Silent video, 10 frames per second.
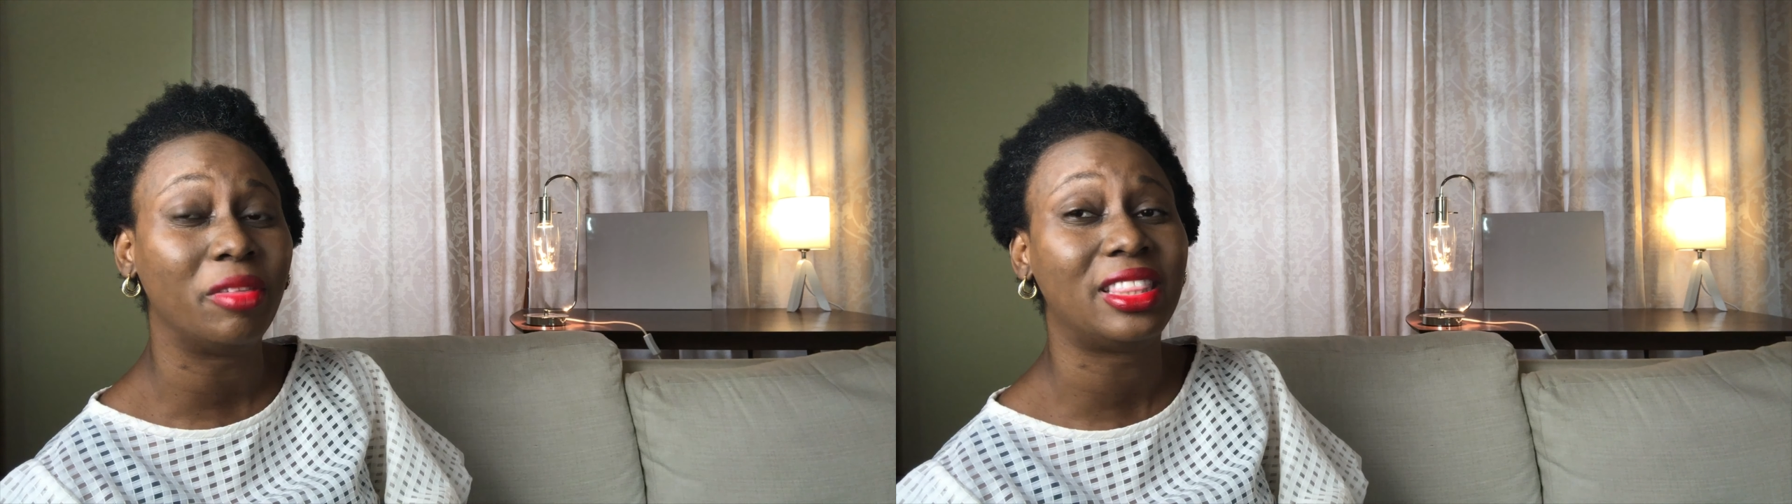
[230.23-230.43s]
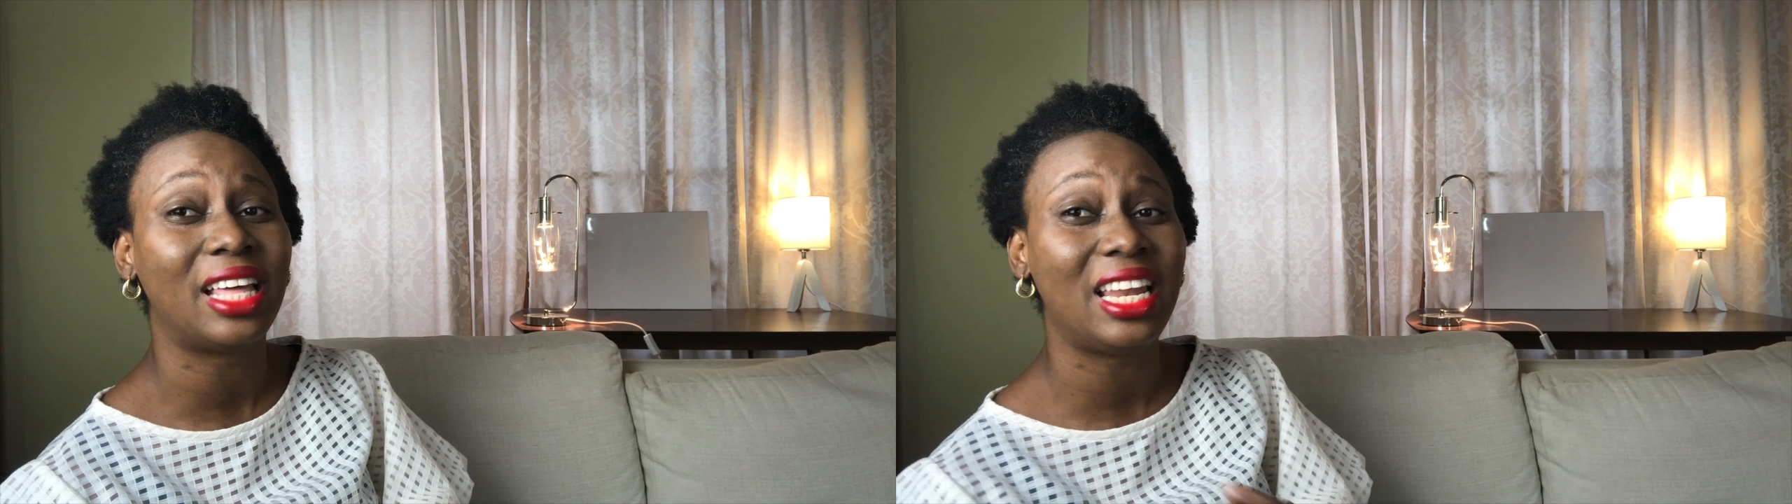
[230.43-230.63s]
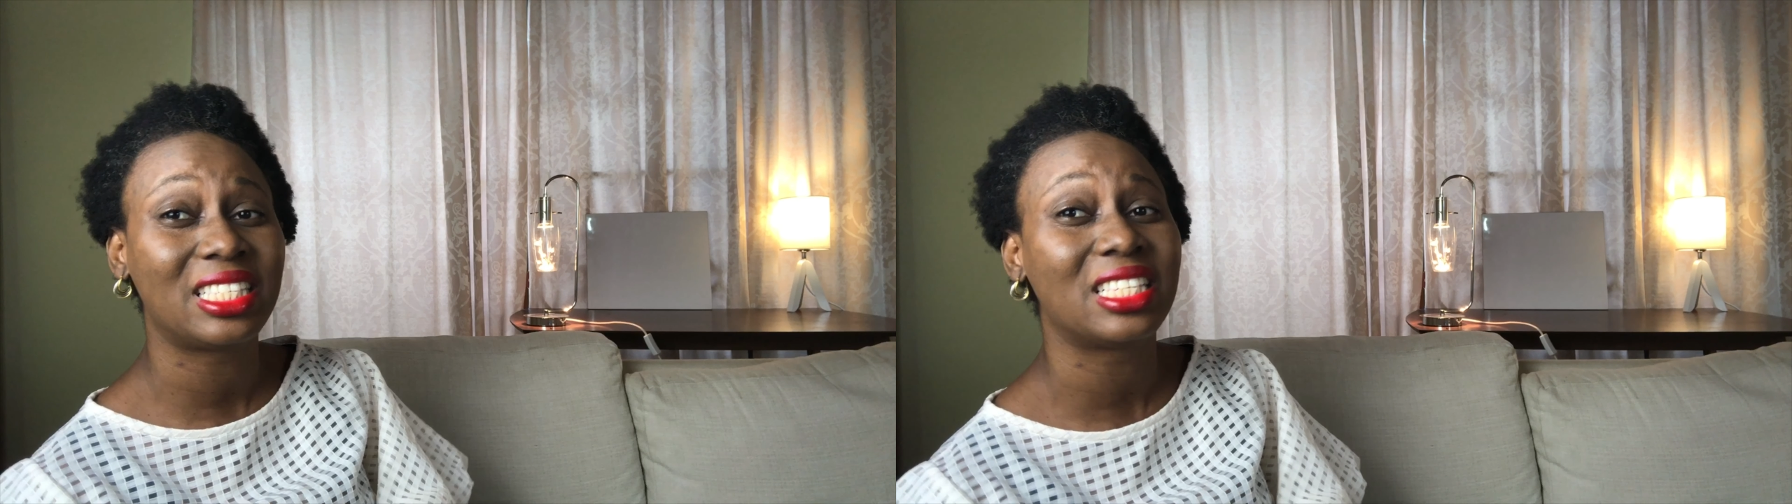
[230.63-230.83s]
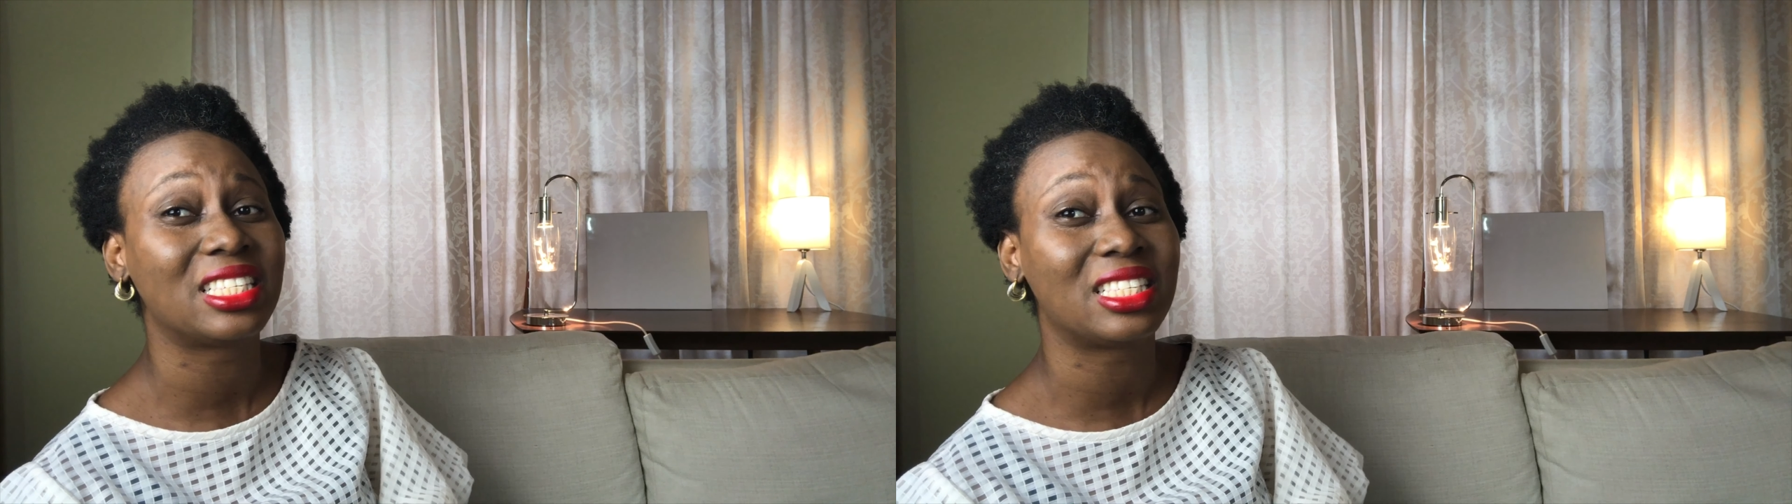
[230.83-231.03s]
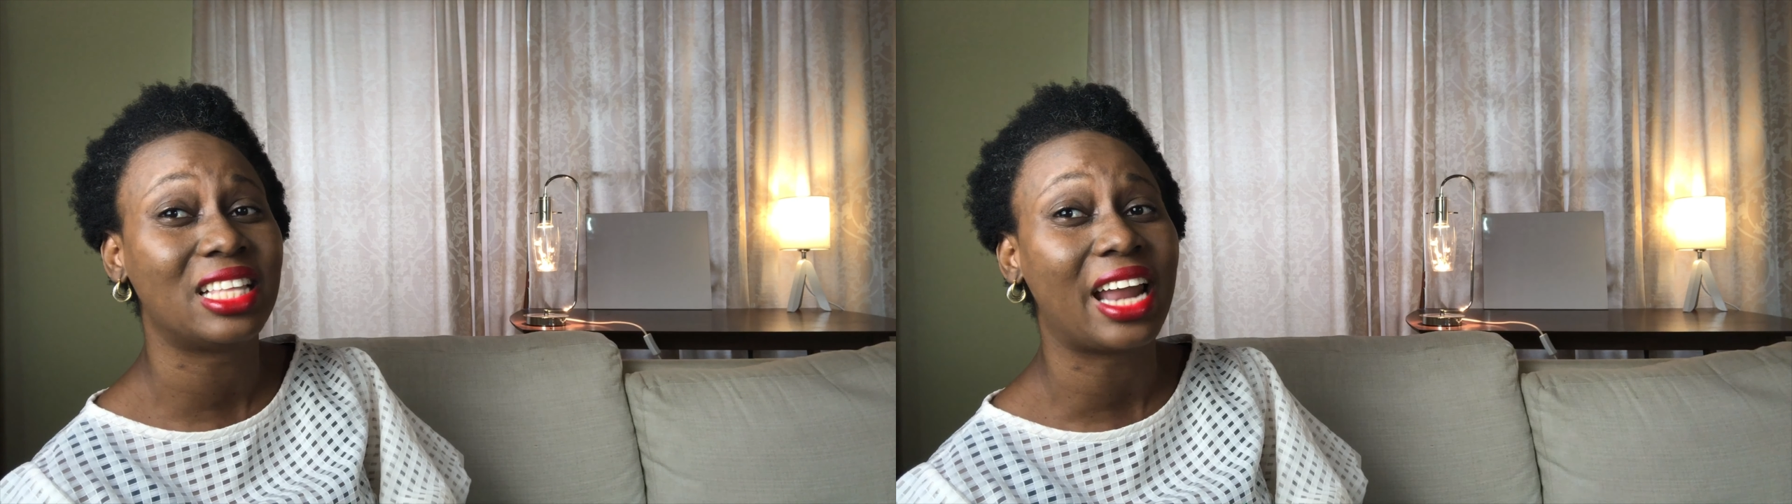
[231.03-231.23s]
the
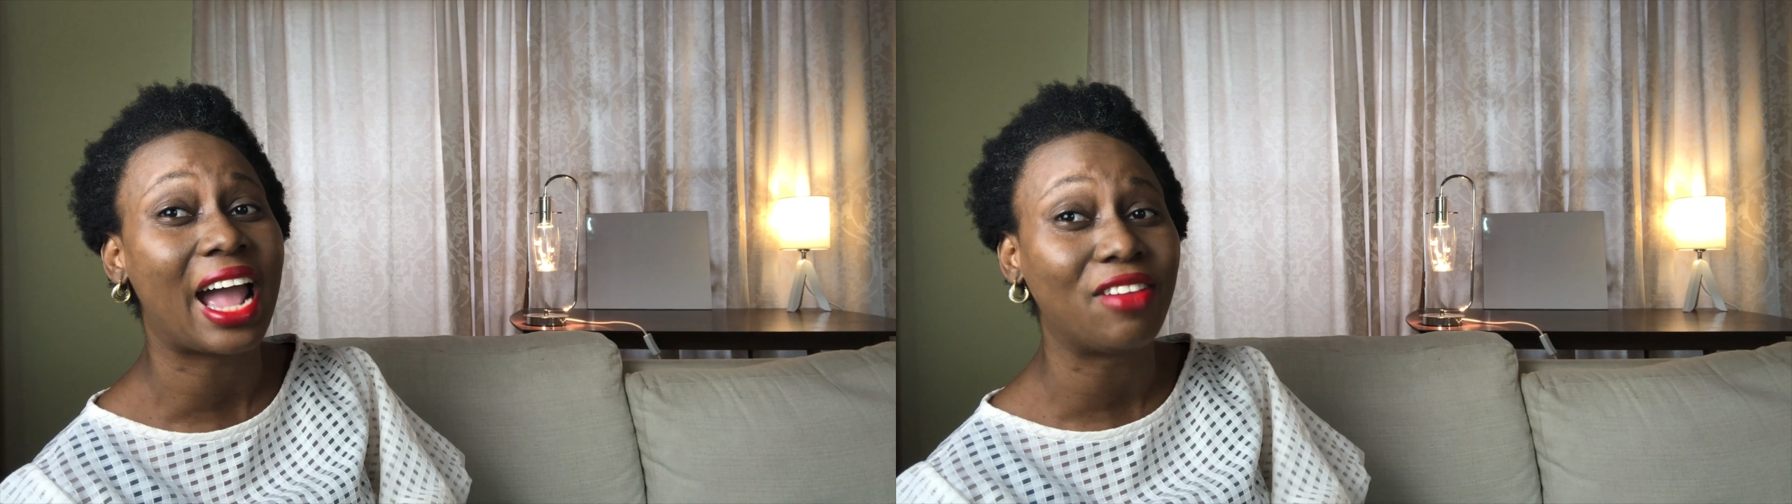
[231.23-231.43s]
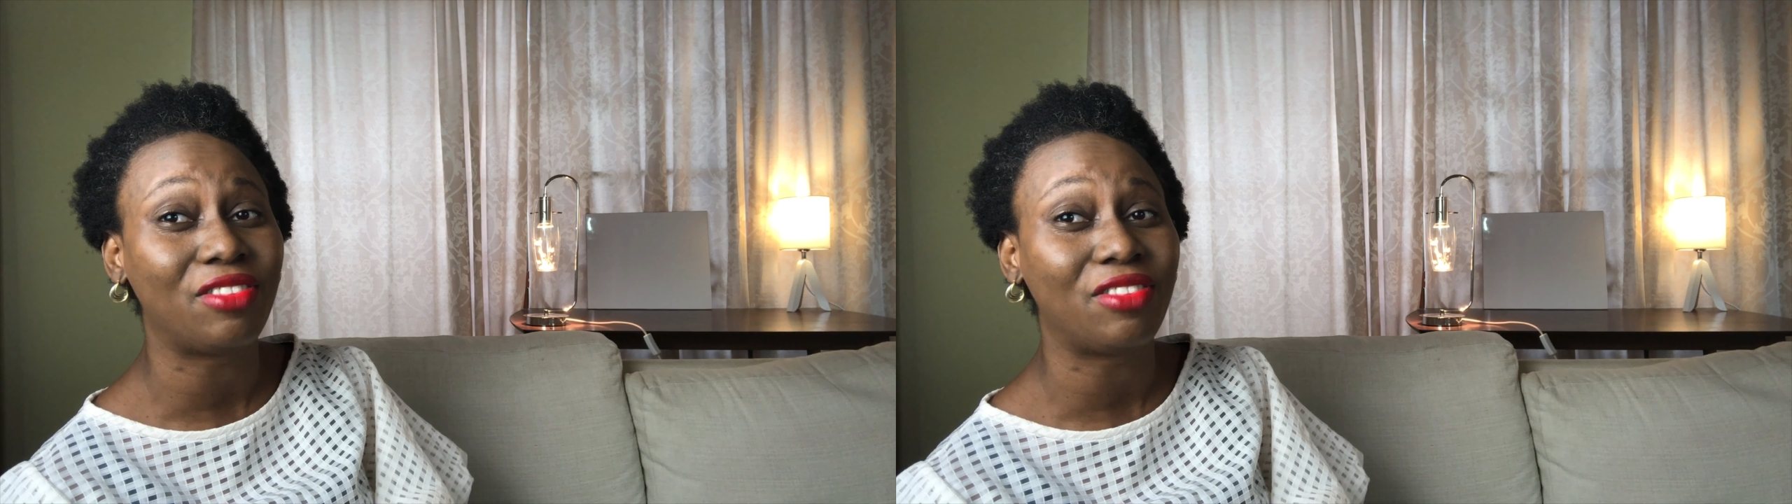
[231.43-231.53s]
lessons that I've